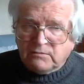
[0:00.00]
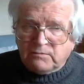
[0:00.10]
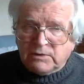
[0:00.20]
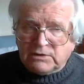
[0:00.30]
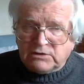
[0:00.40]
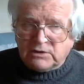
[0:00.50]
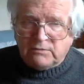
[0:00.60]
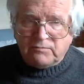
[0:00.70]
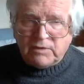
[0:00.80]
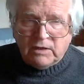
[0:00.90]
But
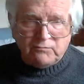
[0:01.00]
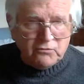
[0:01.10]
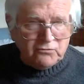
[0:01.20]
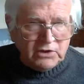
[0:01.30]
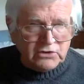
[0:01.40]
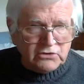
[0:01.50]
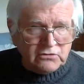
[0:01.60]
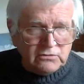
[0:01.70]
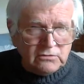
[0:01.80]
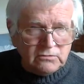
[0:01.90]
a
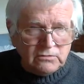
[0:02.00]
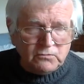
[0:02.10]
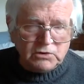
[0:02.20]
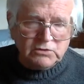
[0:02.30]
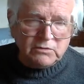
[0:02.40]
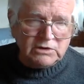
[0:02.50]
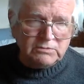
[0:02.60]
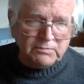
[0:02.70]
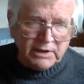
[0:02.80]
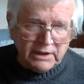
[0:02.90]
professional in which one is
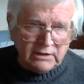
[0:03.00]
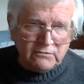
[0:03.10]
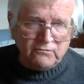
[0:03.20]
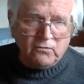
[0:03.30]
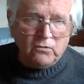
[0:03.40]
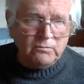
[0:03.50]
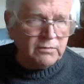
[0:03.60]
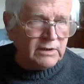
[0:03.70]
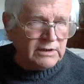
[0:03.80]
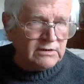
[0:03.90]
paid for
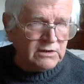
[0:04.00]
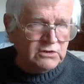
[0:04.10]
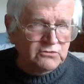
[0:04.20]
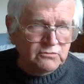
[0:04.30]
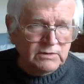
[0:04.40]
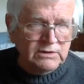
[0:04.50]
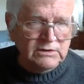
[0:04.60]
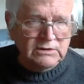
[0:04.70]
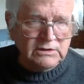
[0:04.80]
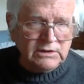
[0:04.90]
playing an instrument
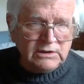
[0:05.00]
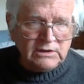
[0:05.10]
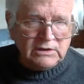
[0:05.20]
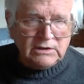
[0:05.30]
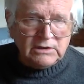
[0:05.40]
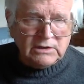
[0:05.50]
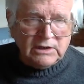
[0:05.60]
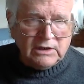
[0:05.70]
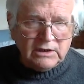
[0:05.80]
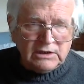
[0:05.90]

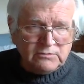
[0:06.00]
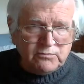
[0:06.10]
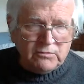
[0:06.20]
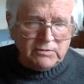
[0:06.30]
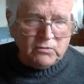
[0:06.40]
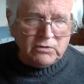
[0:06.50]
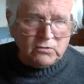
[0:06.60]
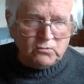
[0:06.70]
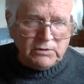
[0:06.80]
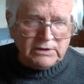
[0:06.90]
is probably one of
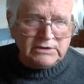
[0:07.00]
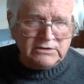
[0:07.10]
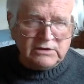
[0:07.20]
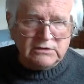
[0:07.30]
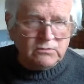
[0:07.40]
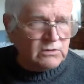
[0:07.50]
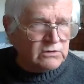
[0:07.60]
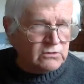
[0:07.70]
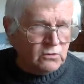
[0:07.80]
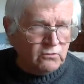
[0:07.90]
the weakest things one
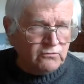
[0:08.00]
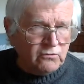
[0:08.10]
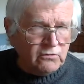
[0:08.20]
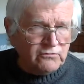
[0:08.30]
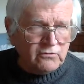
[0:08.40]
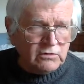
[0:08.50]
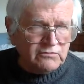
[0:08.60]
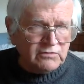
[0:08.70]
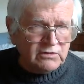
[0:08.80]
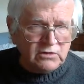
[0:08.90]
can go for if you're
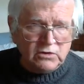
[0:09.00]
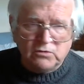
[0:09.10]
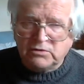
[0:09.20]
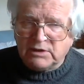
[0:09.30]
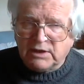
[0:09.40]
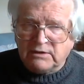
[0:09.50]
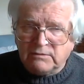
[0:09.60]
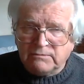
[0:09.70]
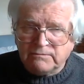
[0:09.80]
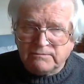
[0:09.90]
living in the UK.
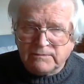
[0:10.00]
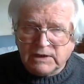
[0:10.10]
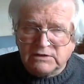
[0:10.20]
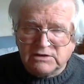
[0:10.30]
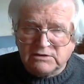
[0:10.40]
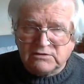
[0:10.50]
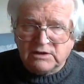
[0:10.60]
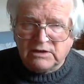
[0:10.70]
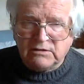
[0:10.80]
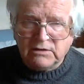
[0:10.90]
And as I
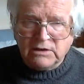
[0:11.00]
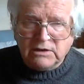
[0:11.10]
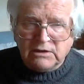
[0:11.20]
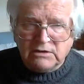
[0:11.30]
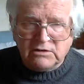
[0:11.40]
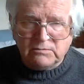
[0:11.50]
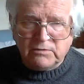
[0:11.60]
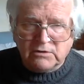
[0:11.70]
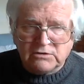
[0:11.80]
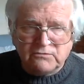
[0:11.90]
say, in other
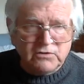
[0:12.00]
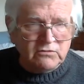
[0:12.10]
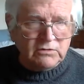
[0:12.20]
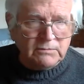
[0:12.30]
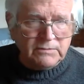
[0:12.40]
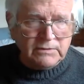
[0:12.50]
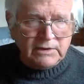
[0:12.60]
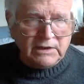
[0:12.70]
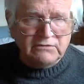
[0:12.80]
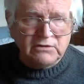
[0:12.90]
parts of Europe,
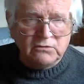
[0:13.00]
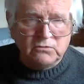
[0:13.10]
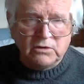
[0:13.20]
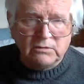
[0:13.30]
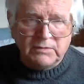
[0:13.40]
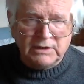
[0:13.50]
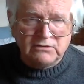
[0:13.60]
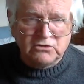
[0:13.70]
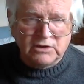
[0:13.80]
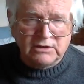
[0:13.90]
I think you've got a better
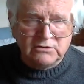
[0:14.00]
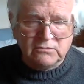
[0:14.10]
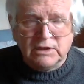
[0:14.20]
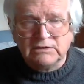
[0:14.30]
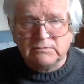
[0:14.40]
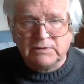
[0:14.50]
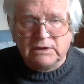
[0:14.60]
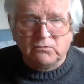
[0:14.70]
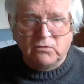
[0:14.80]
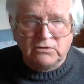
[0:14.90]
chance. So that's the bit
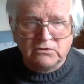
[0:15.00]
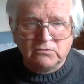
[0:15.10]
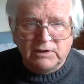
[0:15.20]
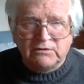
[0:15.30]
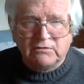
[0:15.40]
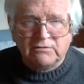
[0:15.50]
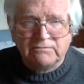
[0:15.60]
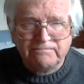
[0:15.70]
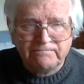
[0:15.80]
I wanted to add on.